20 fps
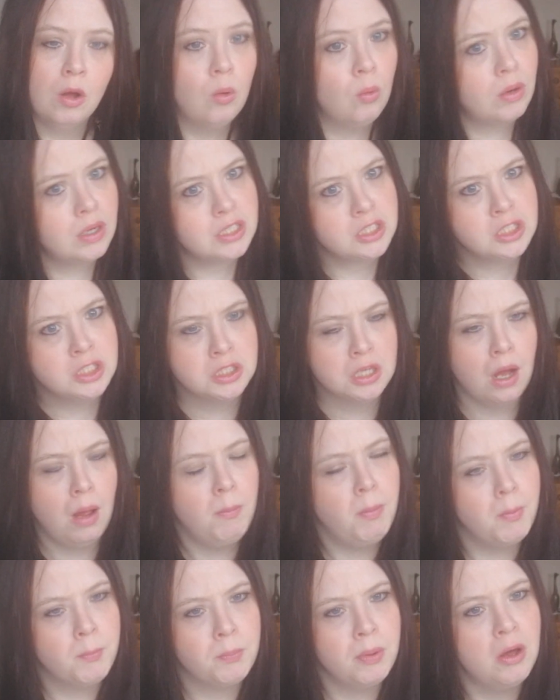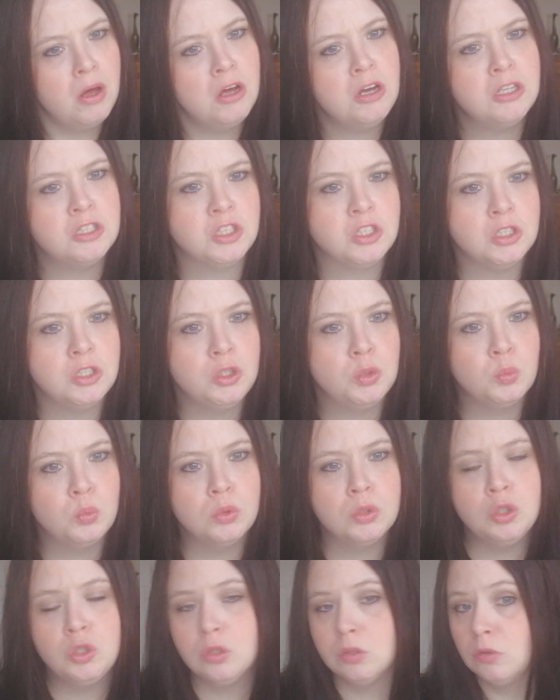What type of person
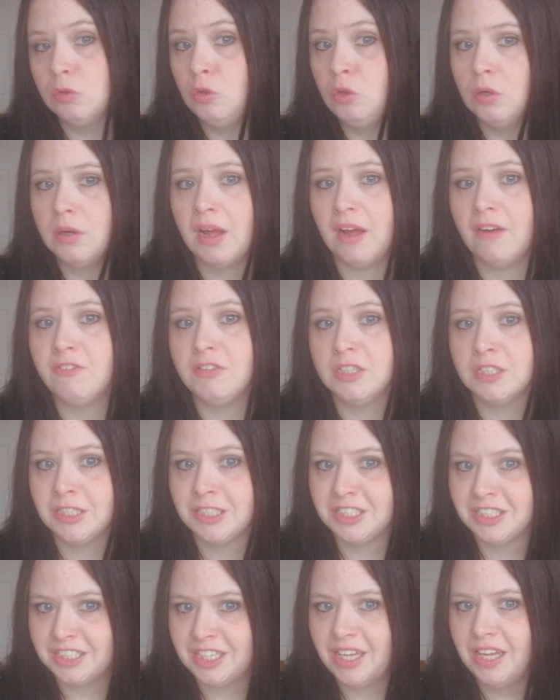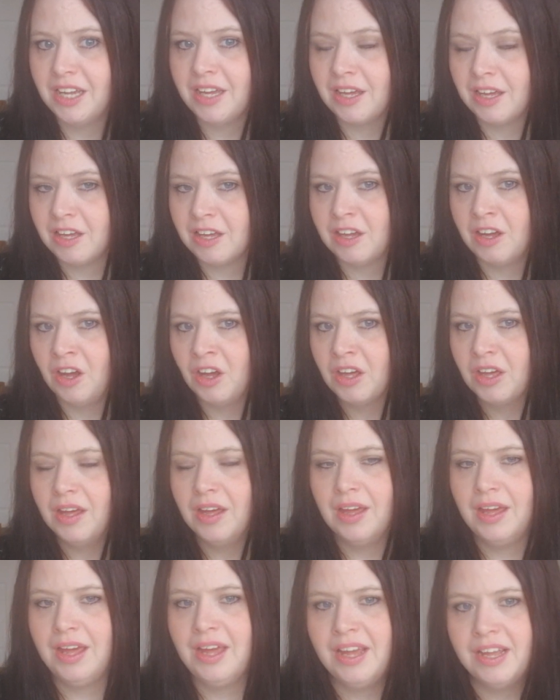would look after sick
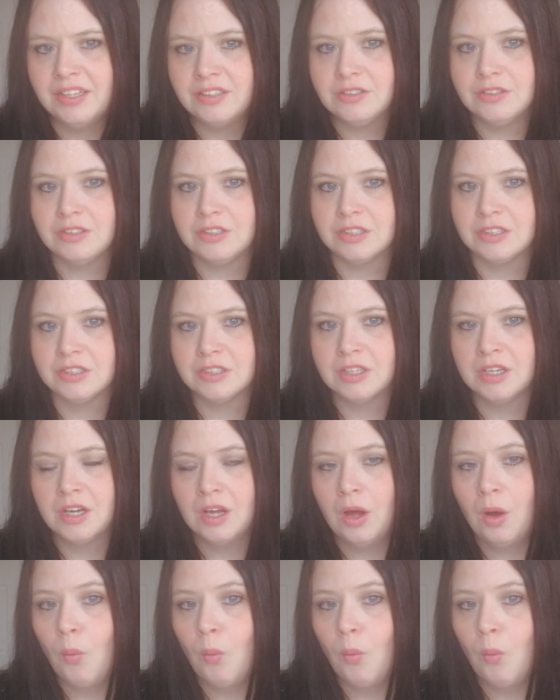kids?